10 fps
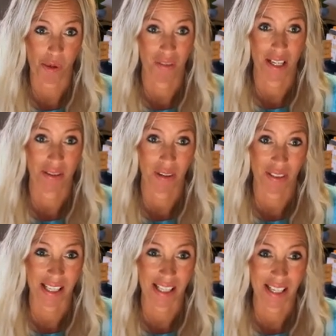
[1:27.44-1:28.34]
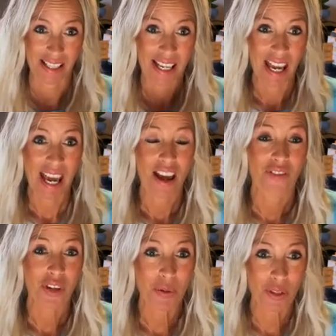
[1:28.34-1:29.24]
moving everything in. If
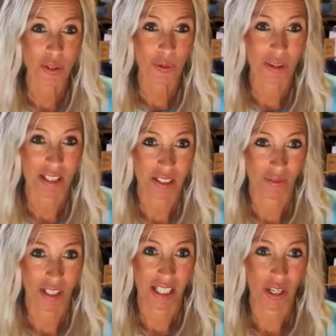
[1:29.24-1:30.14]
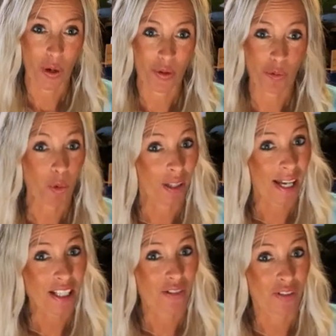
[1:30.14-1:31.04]
you enjoyed this video and would
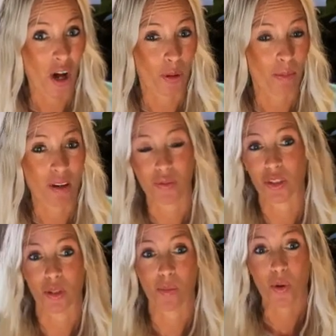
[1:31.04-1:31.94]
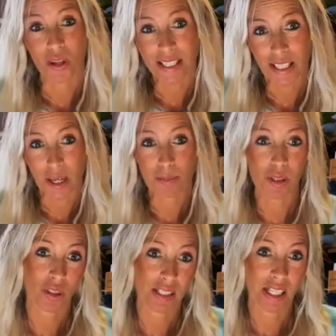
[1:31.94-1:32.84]
like to follow me for some more tips
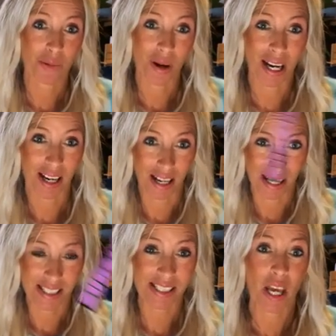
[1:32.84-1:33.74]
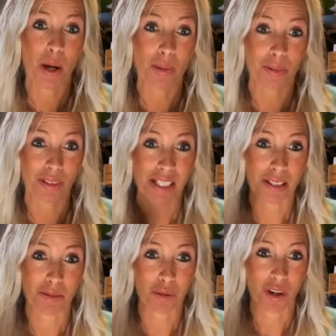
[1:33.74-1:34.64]
or DIYs, please
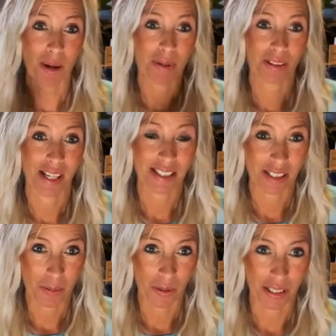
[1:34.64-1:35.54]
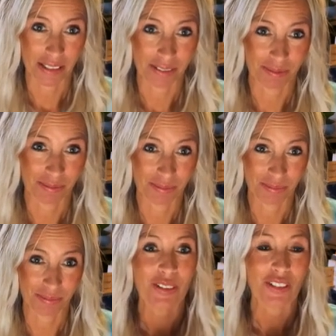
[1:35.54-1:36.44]
subscribe and like this button.
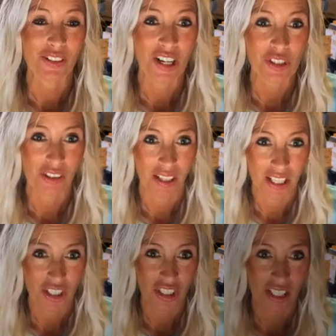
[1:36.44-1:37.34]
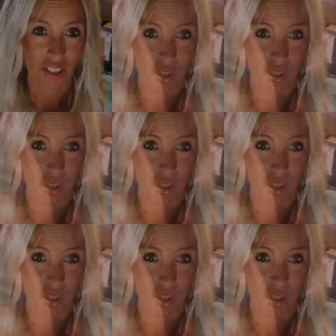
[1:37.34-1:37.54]
So congratulations,